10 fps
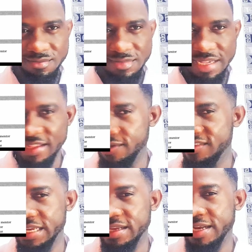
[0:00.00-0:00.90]
That sounds
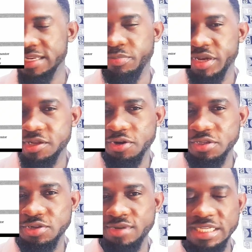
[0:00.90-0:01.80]
like an independent
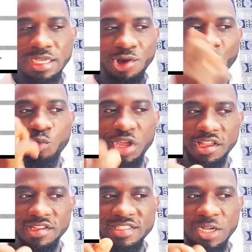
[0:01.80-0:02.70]
clause already.
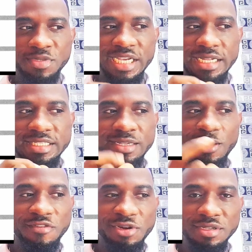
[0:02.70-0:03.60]
We, subject,
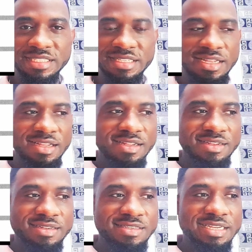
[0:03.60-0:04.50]
of course,
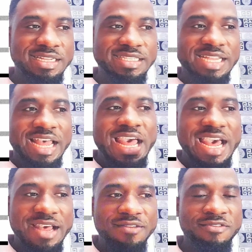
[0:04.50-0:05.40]
didn't
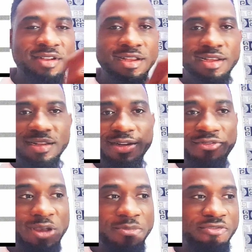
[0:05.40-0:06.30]
have the
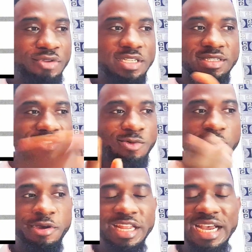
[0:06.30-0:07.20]
verb phrase, so we
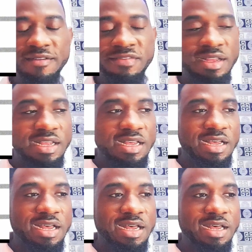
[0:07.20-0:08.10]
already have
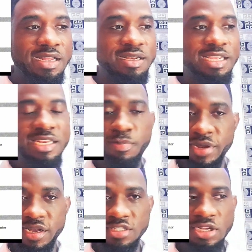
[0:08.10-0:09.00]
an
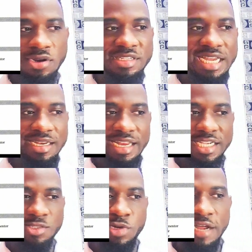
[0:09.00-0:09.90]
independent clause. And the
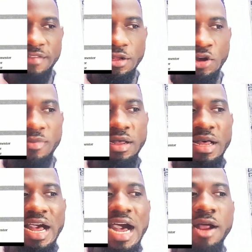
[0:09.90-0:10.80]
next one after the comma,
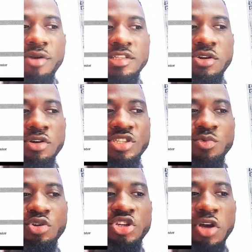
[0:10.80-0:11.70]
our great country
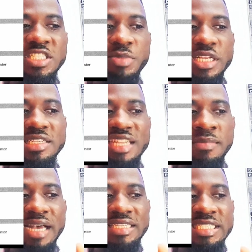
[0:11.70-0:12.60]
would not be the same
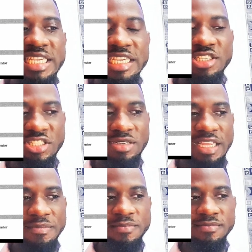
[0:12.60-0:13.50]
as it is
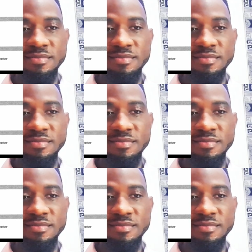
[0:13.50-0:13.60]
today.